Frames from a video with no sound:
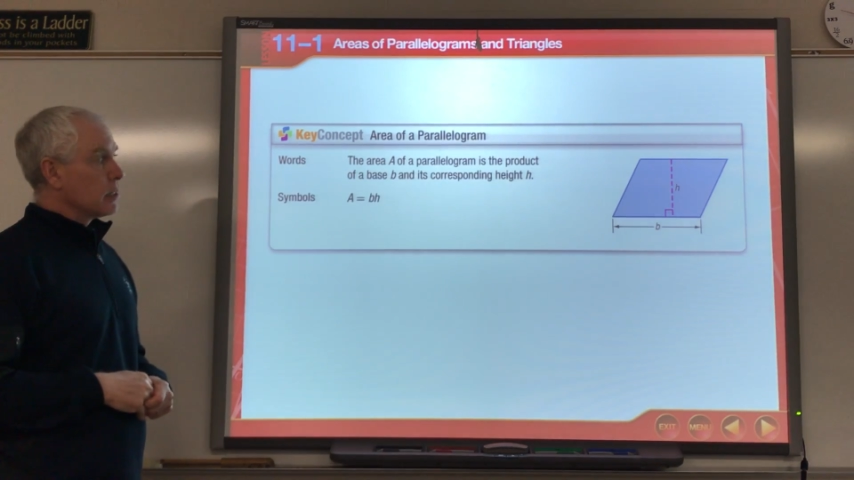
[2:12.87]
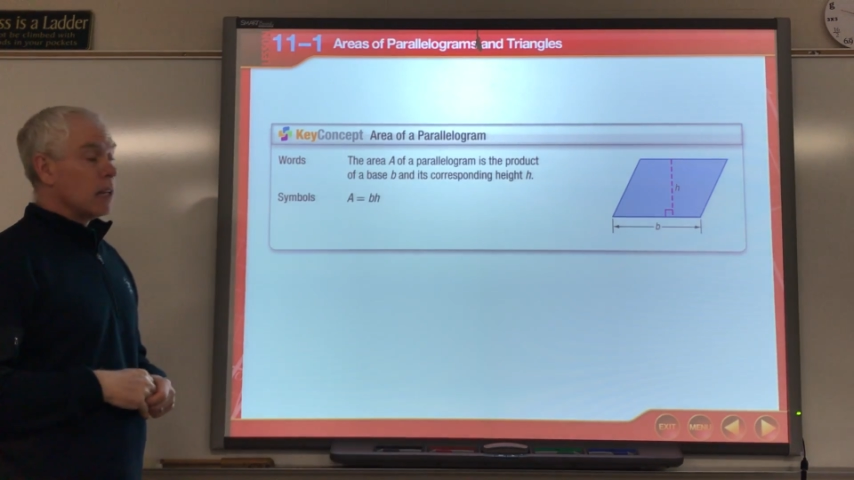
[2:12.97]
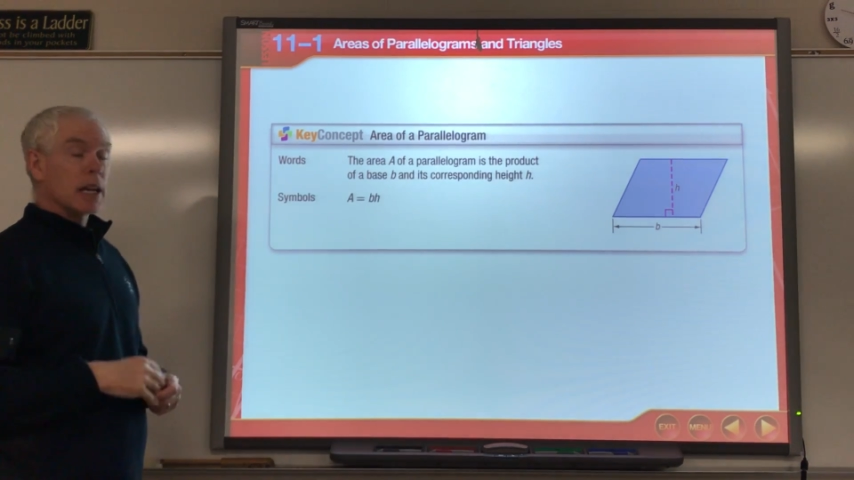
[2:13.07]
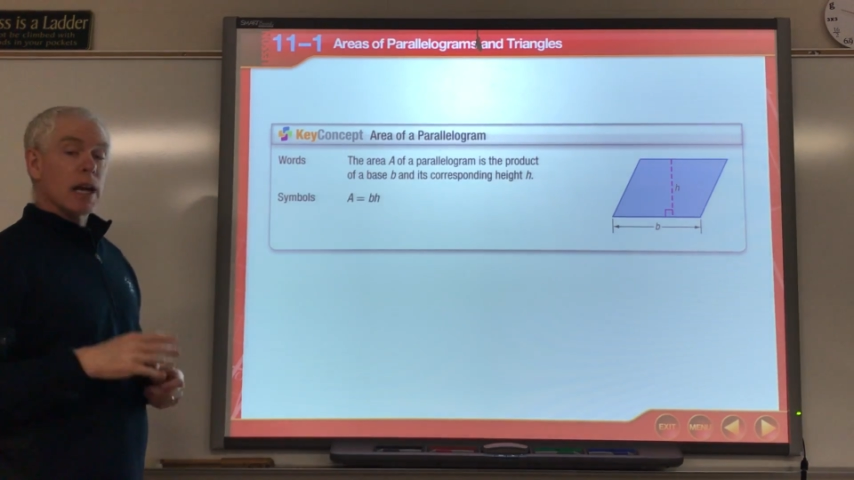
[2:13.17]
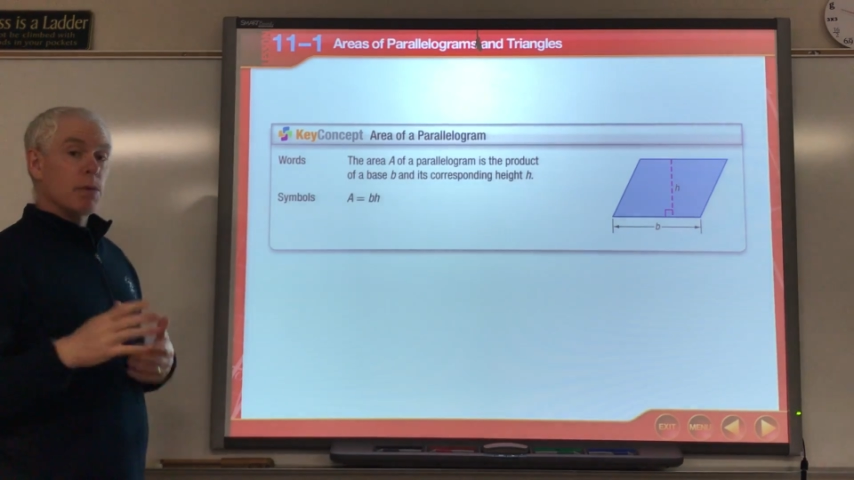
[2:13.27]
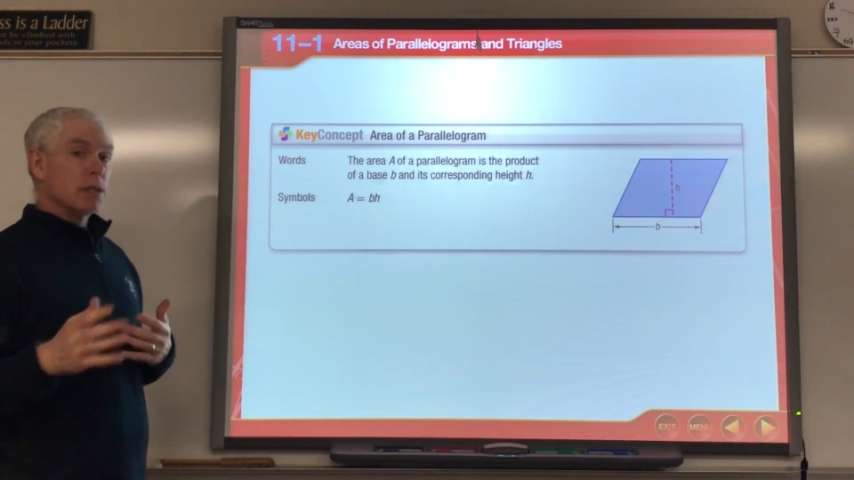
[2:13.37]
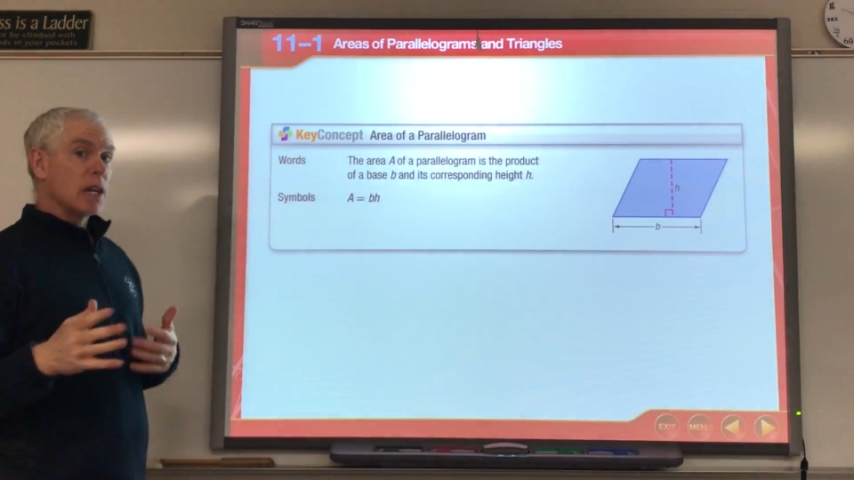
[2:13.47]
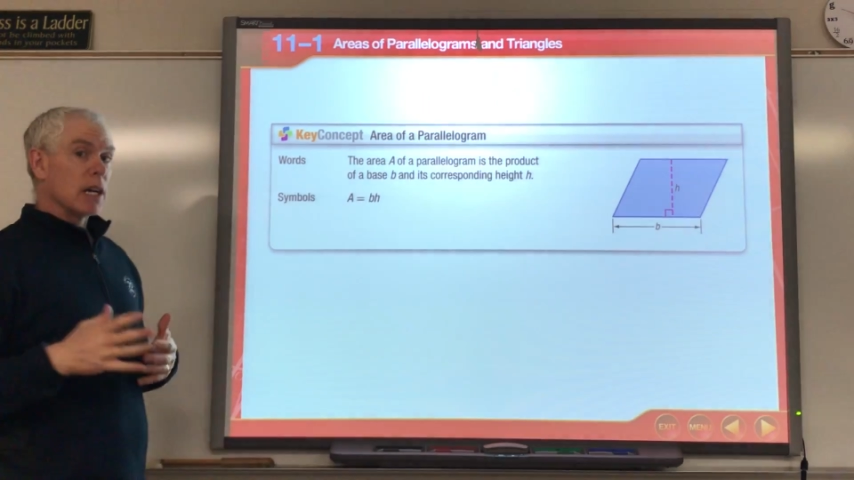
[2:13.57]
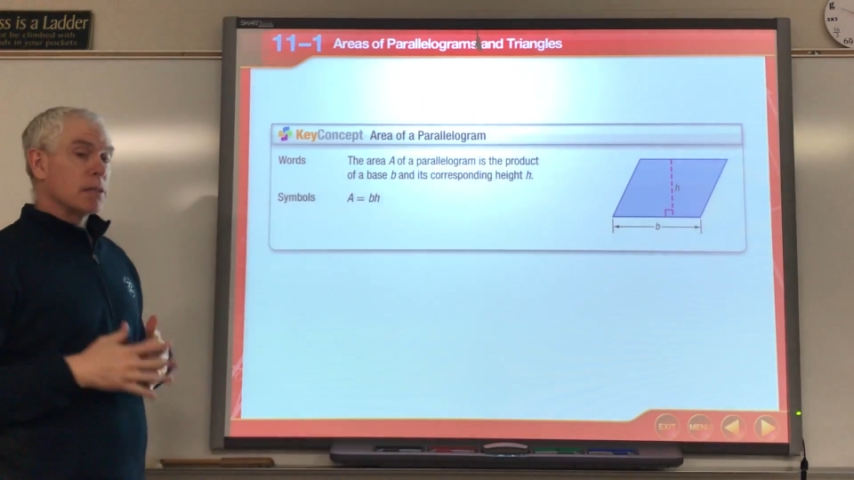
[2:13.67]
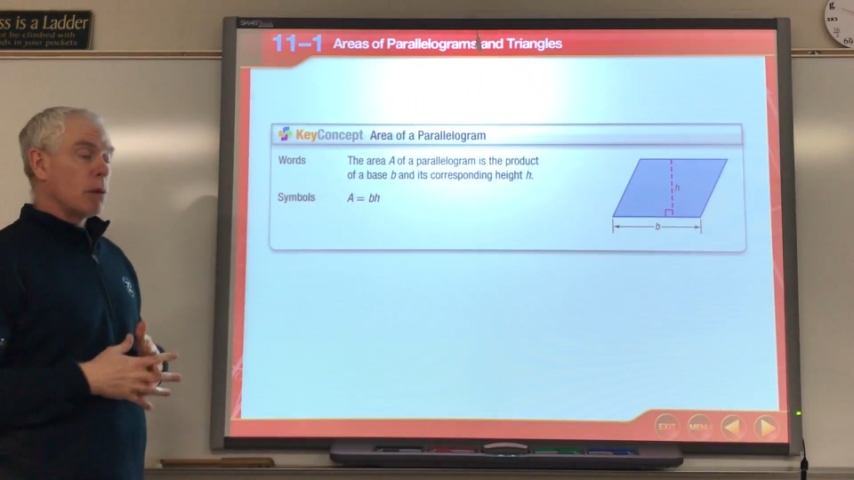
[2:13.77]
And again, we
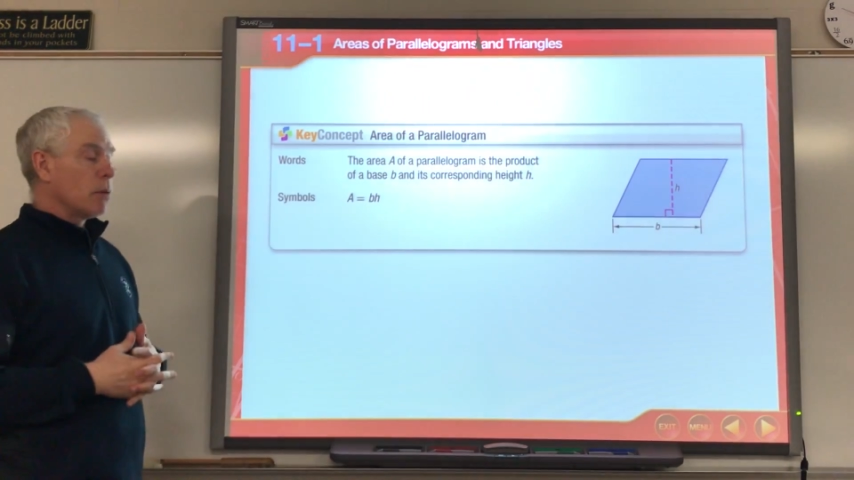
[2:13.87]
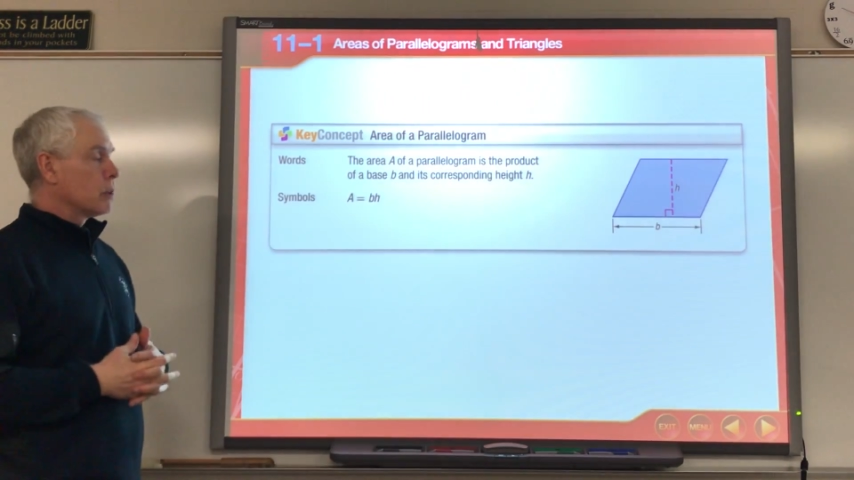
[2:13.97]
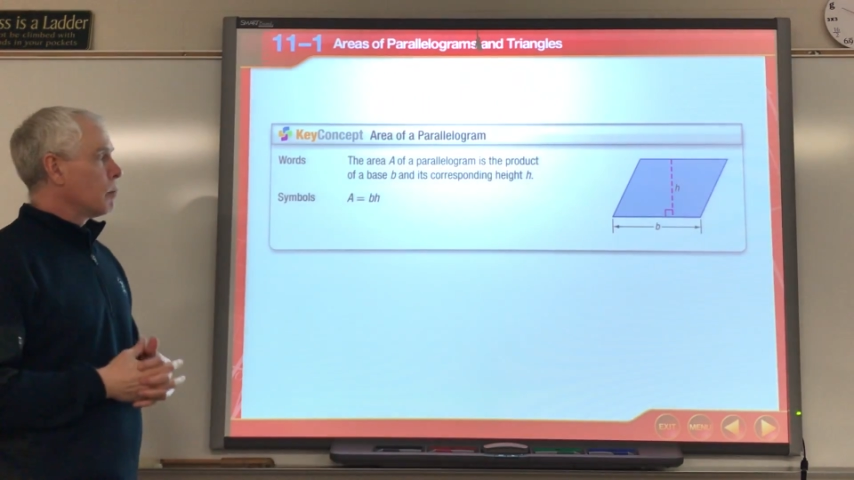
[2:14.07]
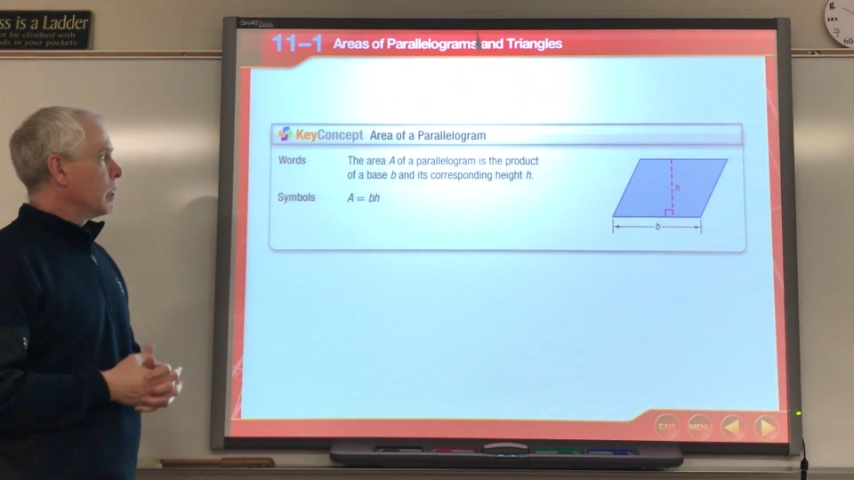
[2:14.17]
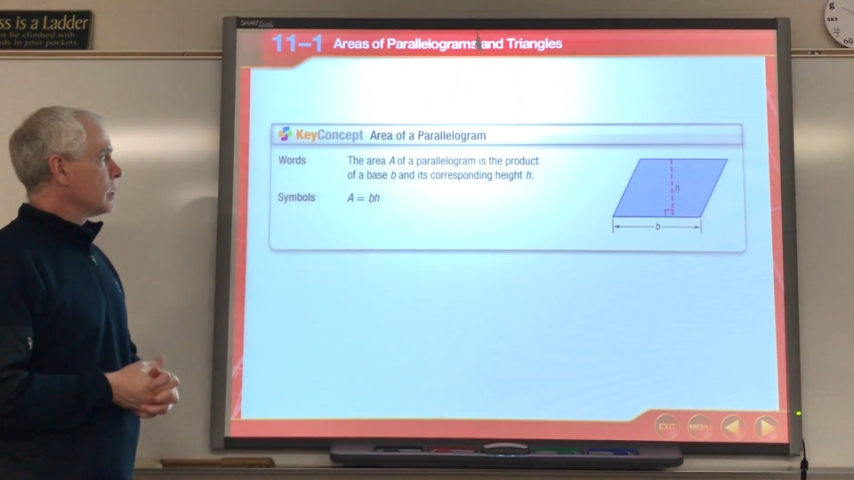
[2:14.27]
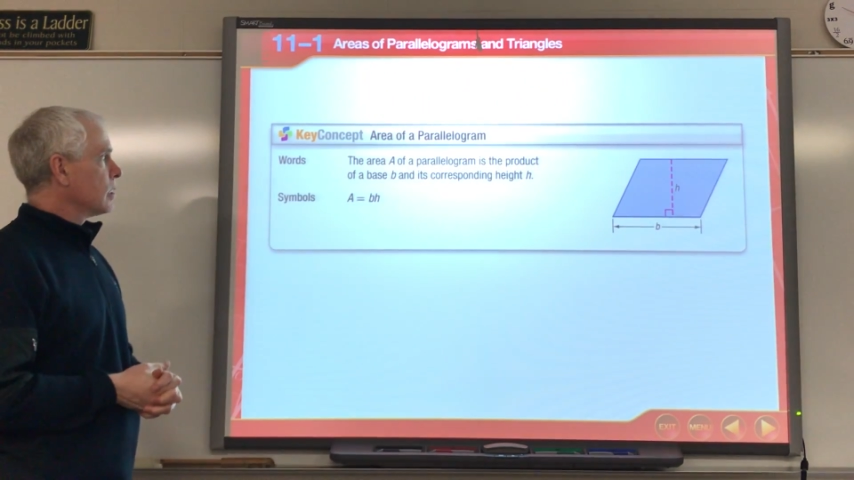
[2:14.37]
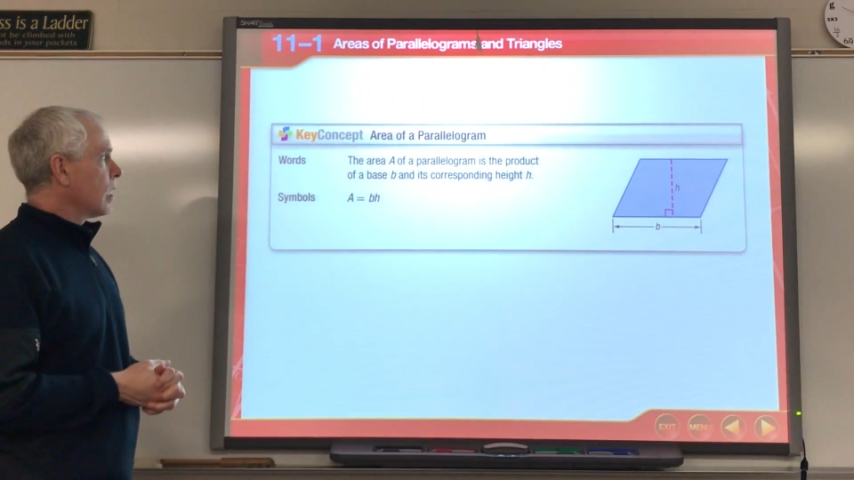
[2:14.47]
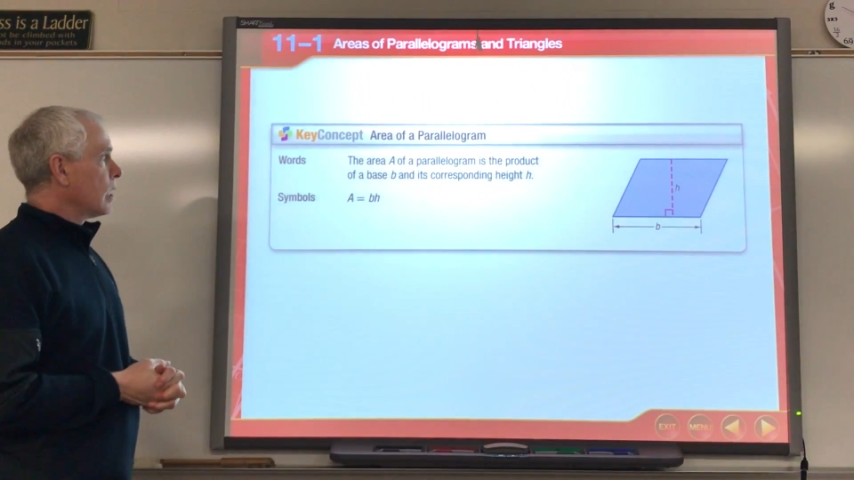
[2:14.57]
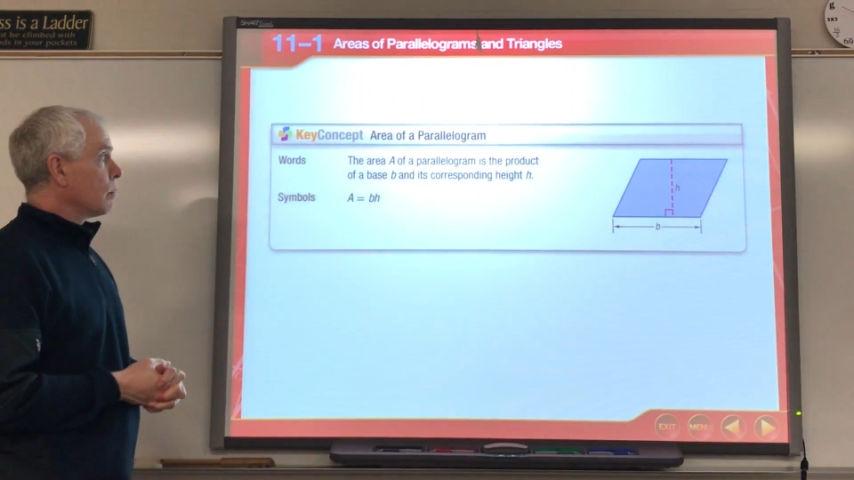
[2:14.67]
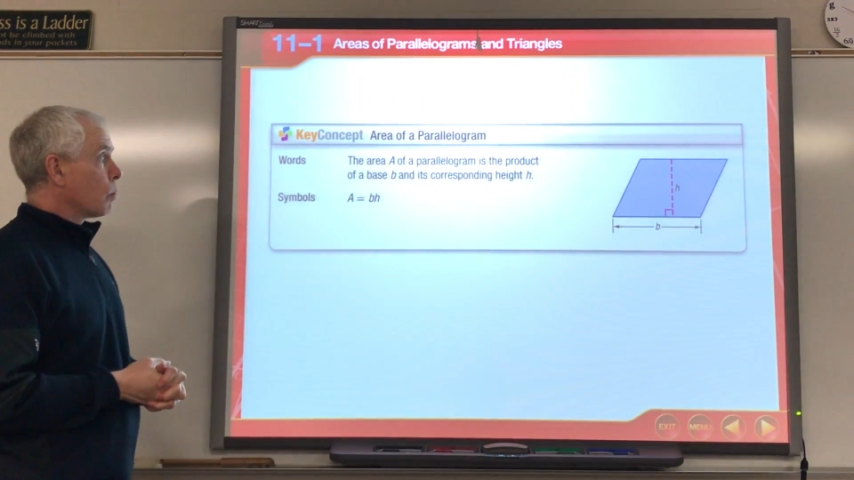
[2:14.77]
talked about what the base and
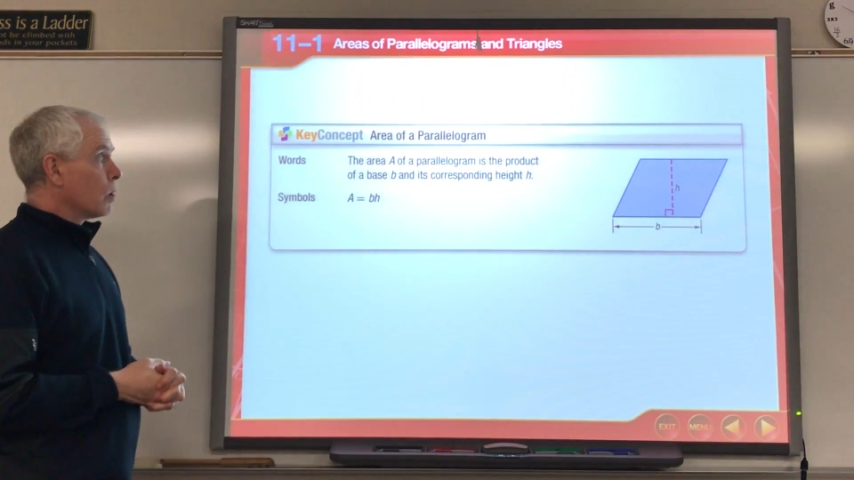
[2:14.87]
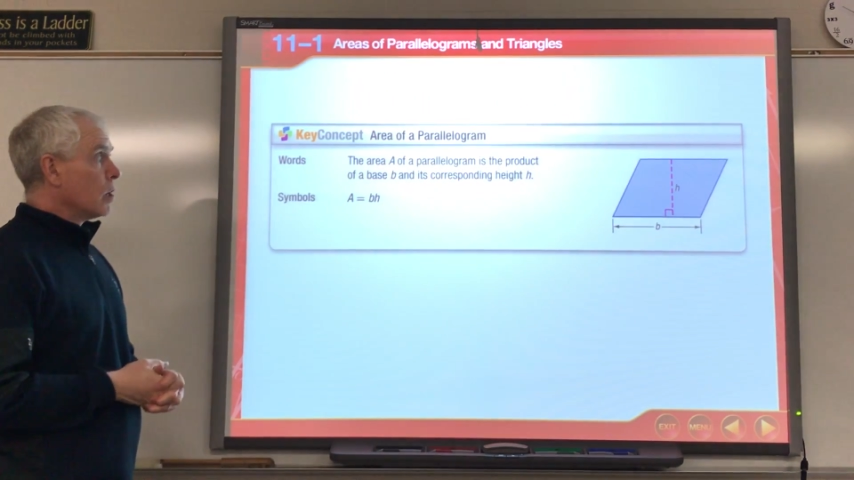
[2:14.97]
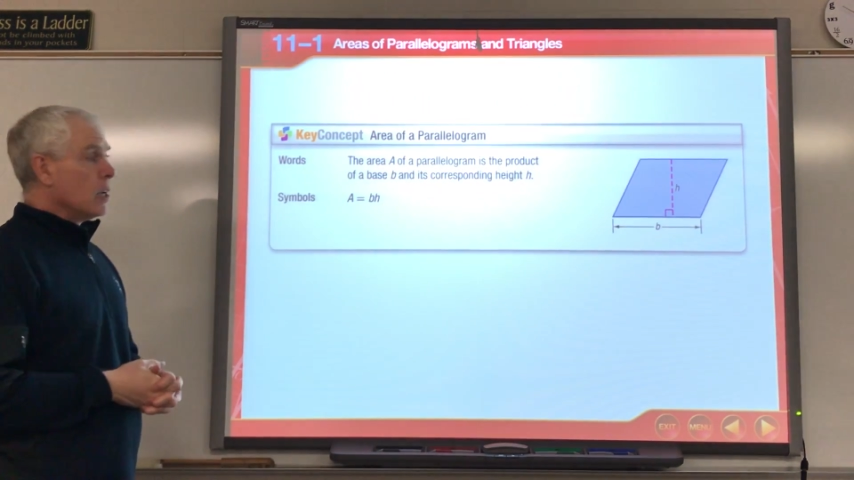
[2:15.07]
height were.